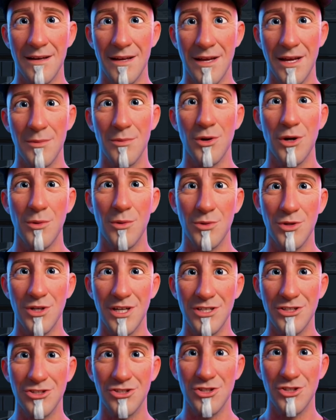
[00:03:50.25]
In
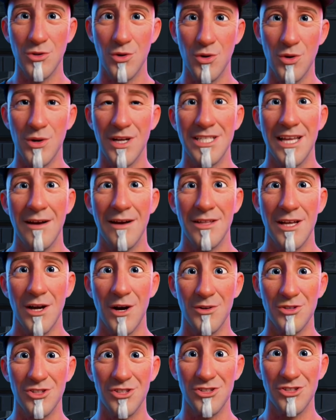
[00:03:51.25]
Blueprints, you always have the
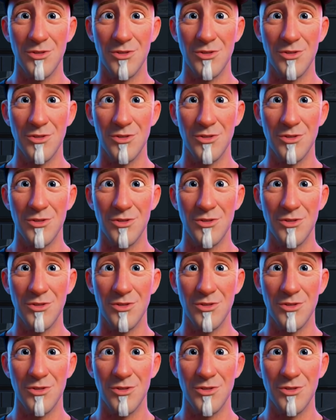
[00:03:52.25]
option